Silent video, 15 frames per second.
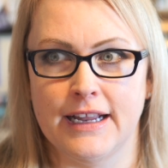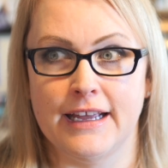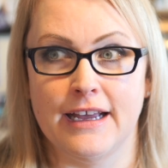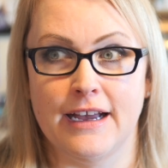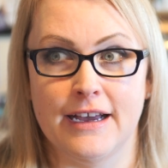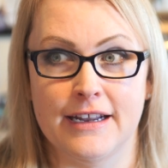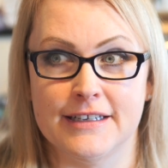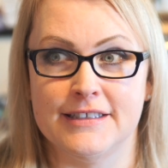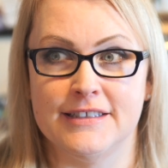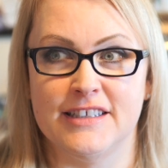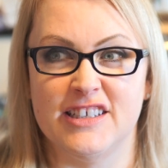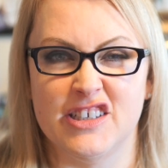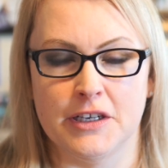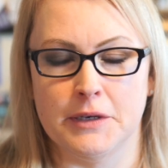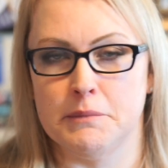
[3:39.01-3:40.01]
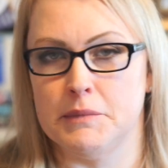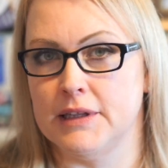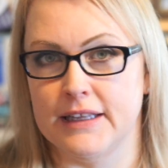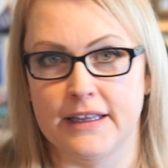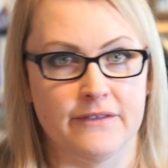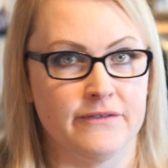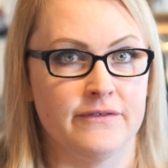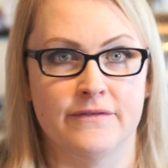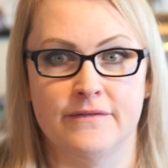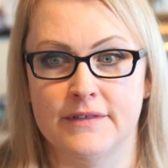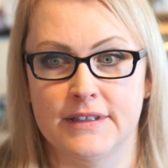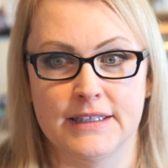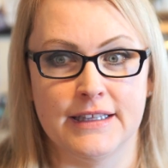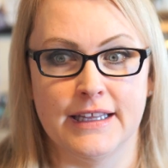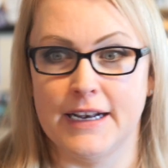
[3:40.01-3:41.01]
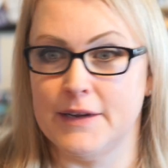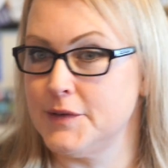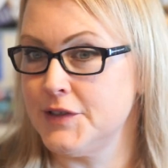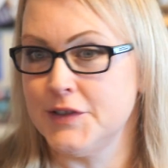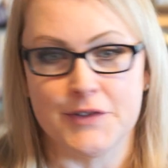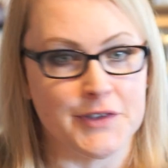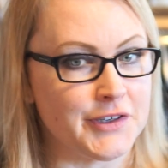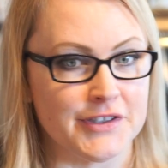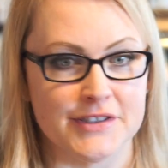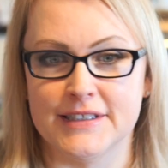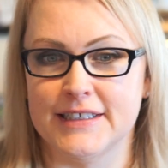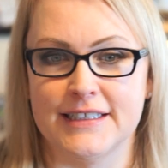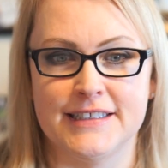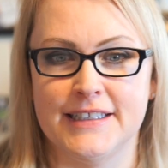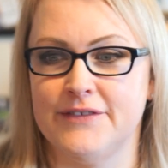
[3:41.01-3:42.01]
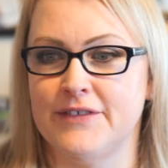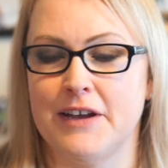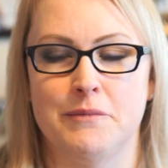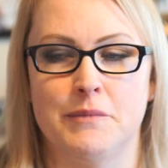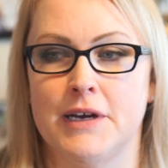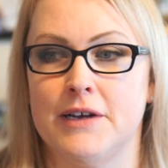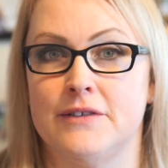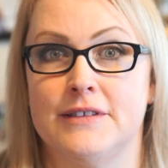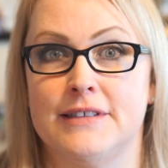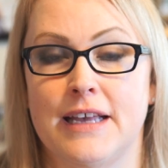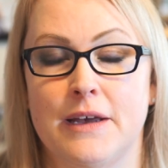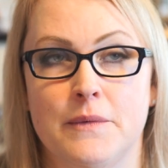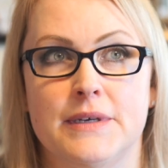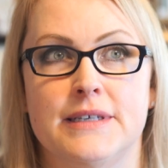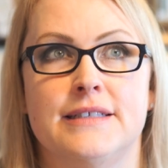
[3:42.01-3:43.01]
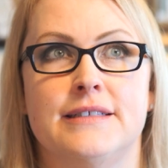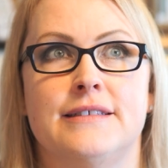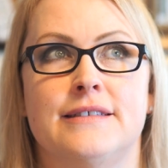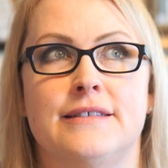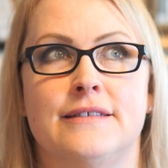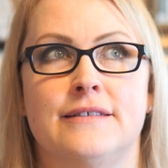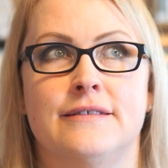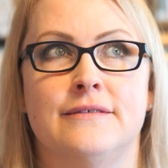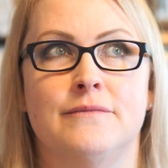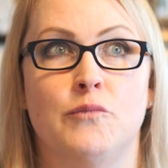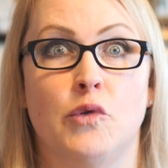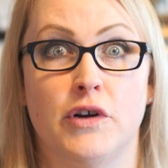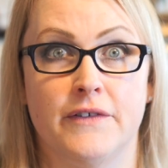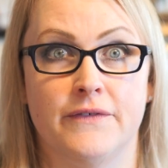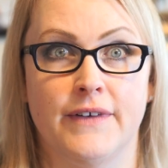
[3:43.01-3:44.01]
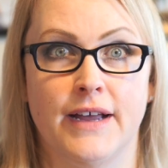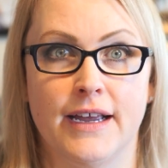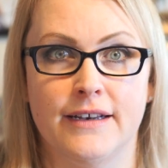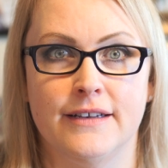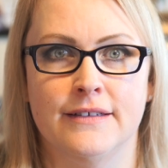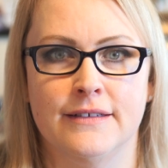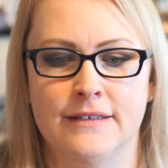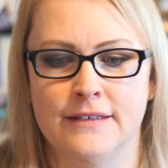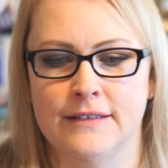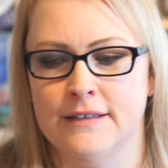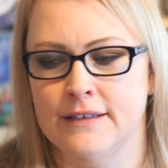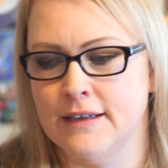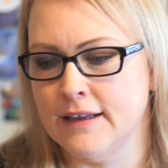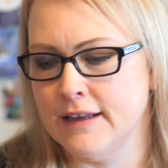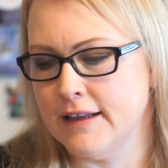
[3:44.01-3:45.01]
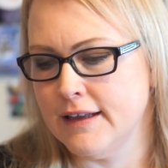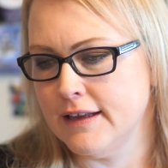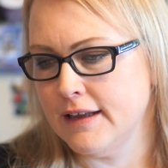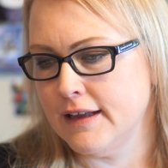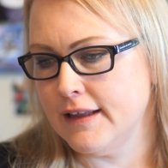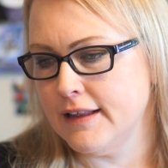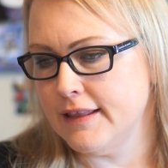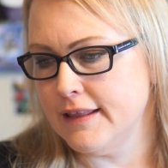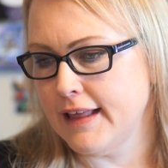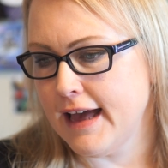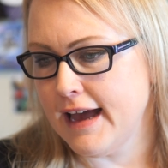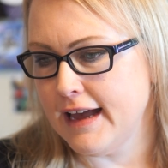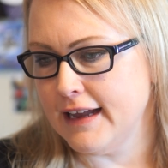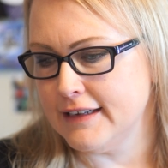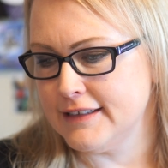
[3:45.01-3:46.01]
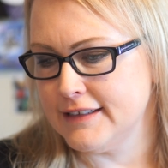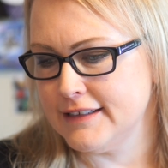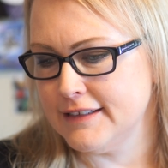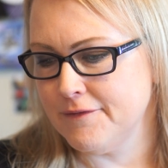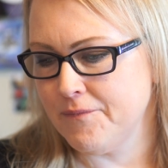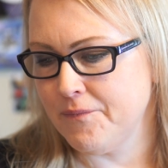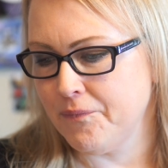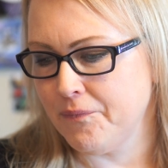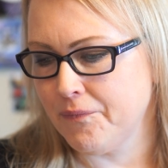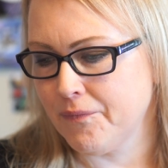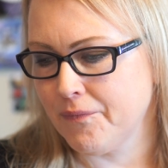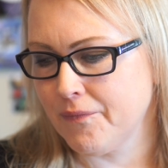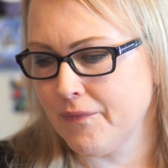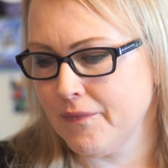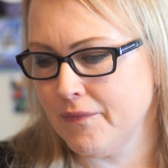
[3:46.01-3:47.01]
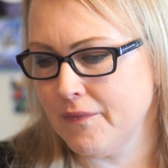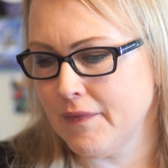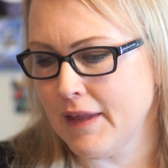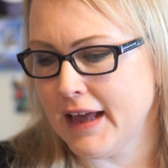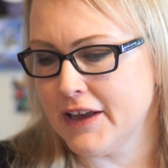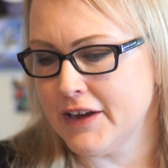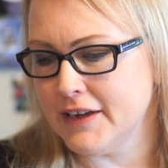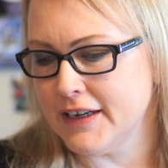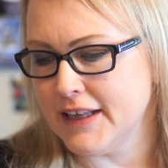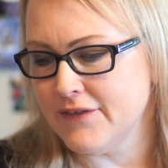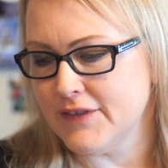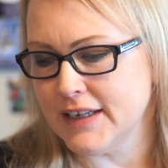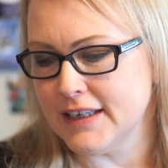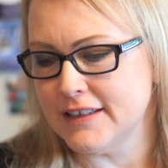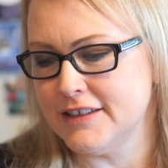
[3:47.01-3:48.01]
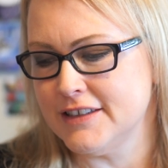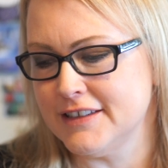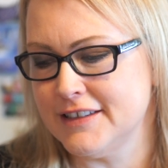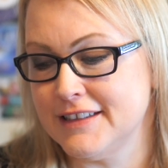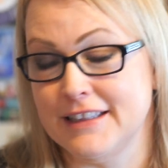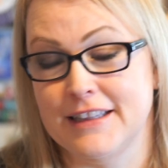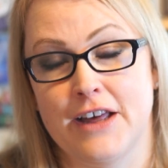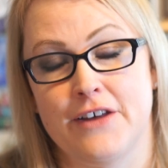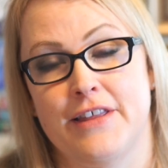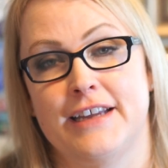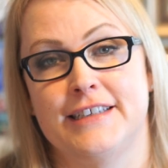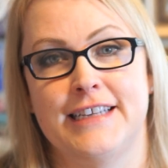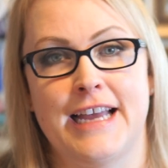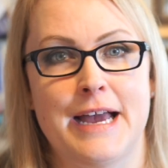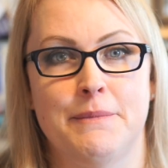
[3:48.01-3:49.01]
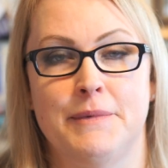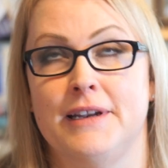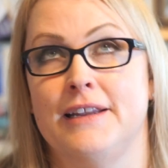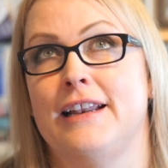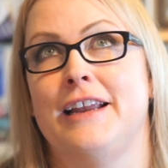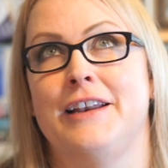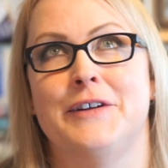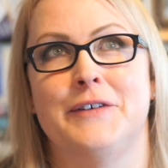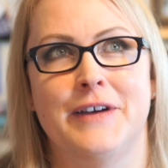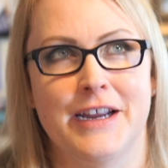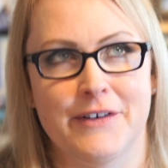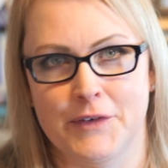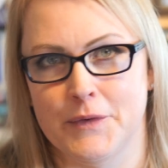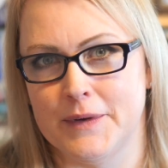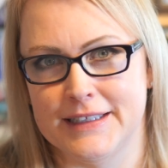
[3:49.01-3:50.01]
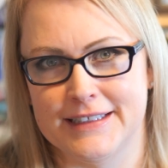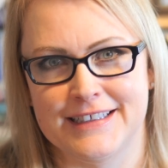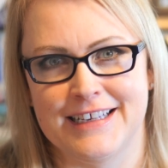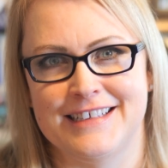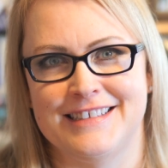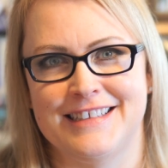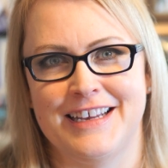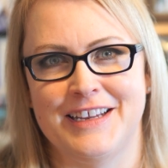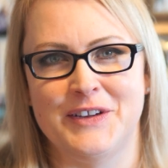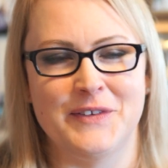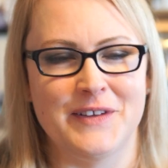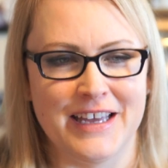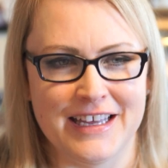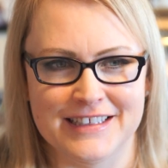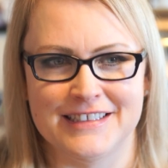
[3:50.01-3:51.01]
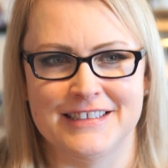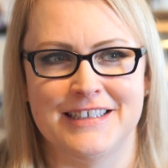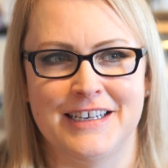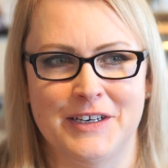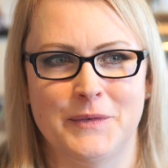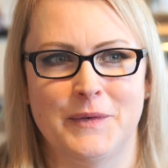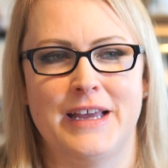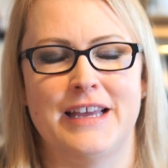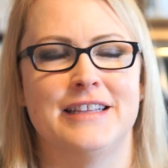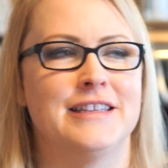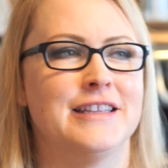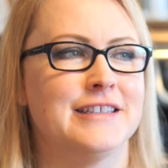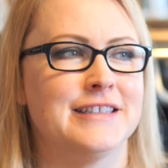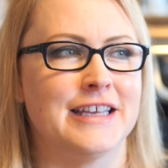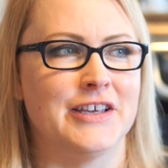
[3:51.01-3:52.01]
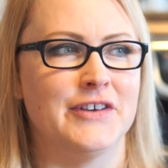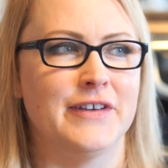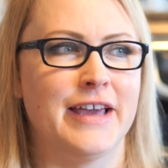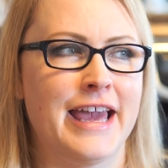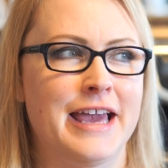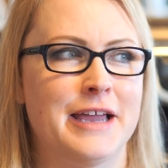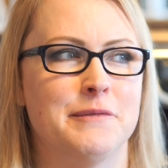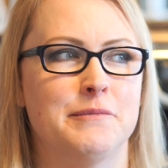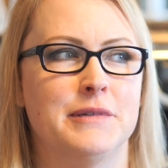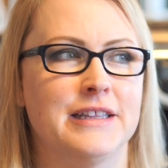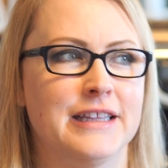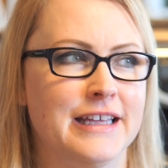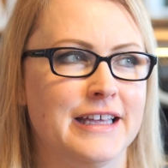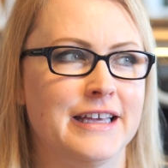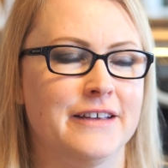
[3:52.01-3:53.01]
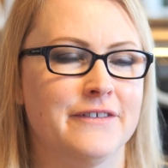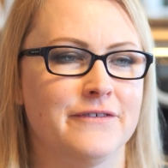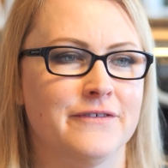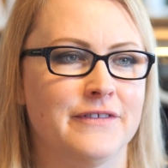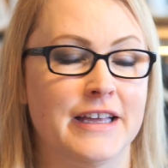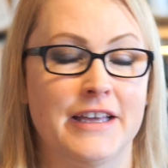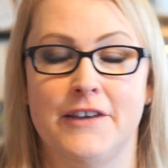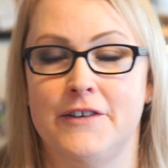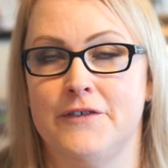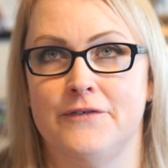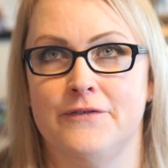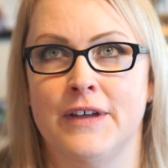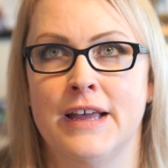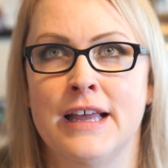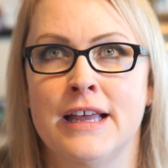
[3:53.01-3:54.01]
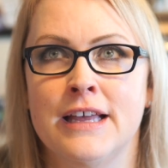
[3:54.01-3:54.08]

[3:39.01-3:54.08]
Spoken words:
I honestly couldn't believe that I was 265 pounds. I was mortified that I could even just allow that to happen. And I know everyone says that who gains a ton of weight. It's like you can't believe, like you've